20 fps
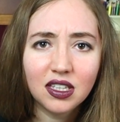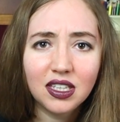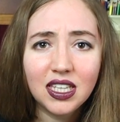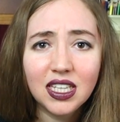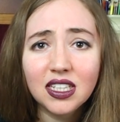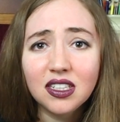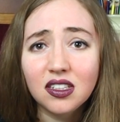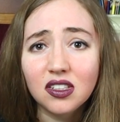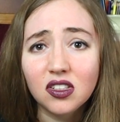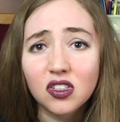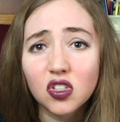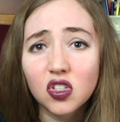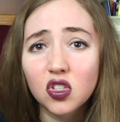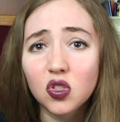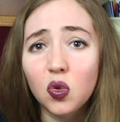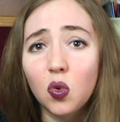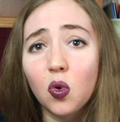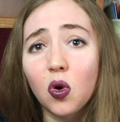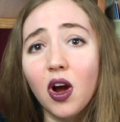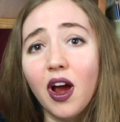guilt
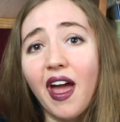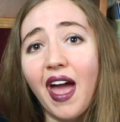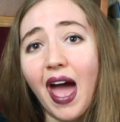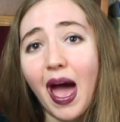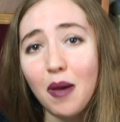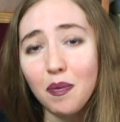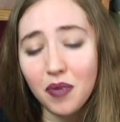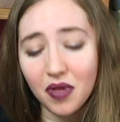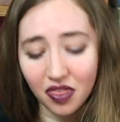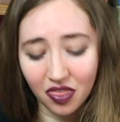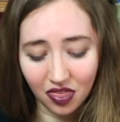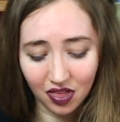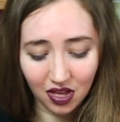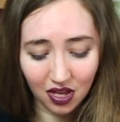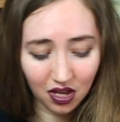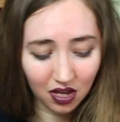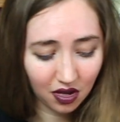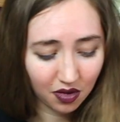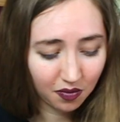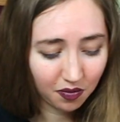or
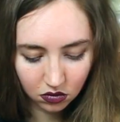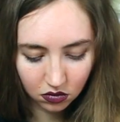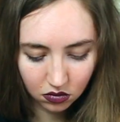apathy.